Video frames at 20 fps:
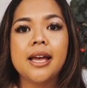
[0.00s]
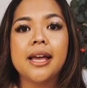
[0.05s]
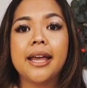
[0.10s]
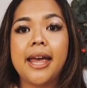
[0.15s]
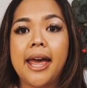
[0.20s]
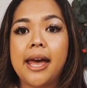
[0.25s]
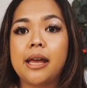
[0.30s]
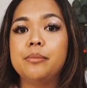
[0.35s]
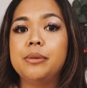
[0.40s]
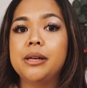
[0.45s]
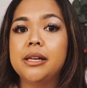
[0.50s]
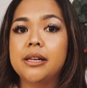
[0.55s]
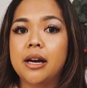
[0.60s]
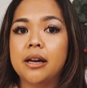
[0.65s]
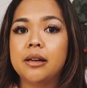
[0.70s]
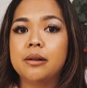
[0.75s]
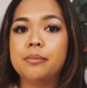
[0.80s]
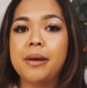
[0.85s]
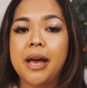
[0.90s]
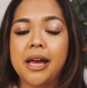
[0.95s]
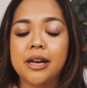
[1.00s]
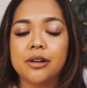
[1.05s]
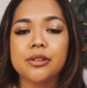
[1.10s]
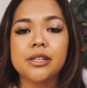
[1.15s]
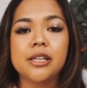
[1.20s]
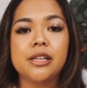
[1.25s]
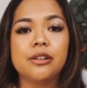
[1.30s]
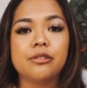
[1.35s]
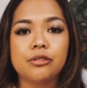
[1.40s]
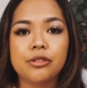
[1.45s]
can be done
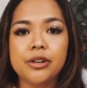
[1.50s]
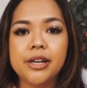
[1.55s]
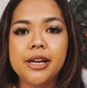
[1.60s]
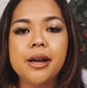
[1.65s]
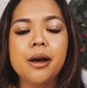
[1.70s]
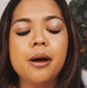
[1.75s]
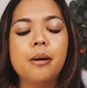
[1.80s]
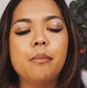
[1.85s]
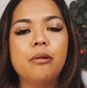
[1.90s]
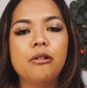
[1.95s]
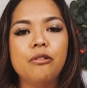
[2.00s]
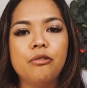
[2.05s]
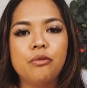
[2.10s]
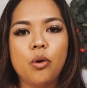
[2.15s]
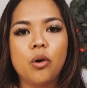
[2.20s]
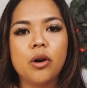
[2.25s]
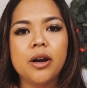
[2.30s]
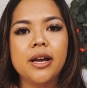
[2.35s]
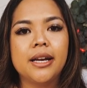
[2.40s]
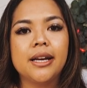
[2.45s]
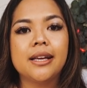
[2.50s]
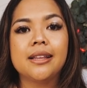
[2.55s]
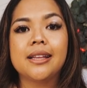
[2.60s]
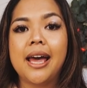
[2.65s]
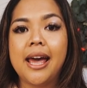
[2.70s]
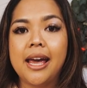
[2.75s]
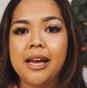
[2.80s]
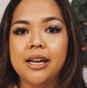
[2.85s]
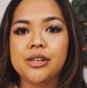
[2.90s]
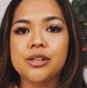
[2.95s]
penalty-free before hitting the
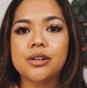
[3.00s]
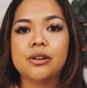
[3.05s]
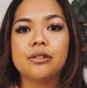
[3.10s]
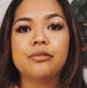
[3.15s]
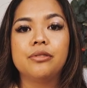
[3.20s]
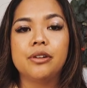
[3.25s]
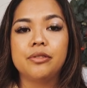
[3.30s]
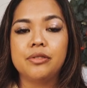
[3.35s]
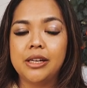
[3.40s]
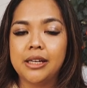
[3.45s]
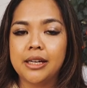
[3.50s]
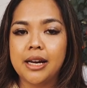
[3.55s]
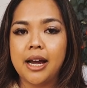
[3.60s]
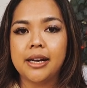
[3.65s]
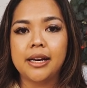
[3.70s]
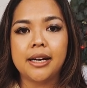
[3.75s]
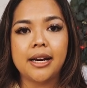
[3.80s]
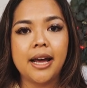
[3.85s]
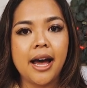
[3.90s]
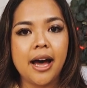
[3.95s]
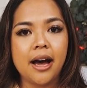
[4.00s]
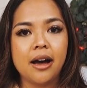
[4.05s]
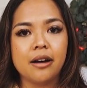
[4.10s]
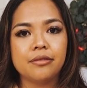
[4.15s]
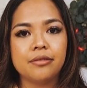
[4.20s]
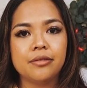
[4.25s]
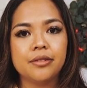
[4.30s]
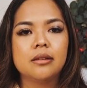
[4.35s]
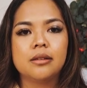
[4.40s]
age of 59 and a half.